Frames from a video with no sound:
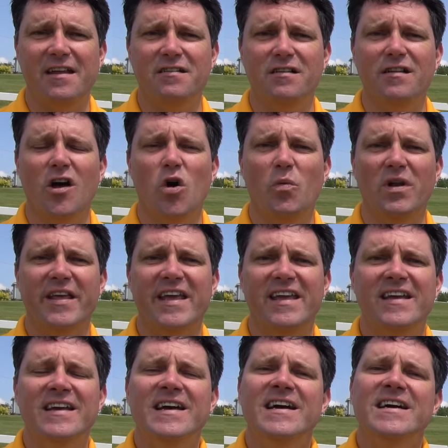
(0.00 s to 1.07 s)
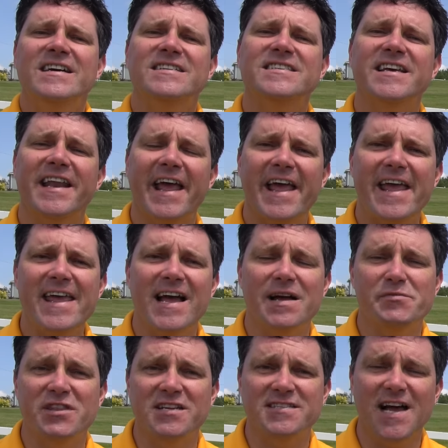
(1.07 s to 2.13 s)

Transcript: and globally. Today I'm on the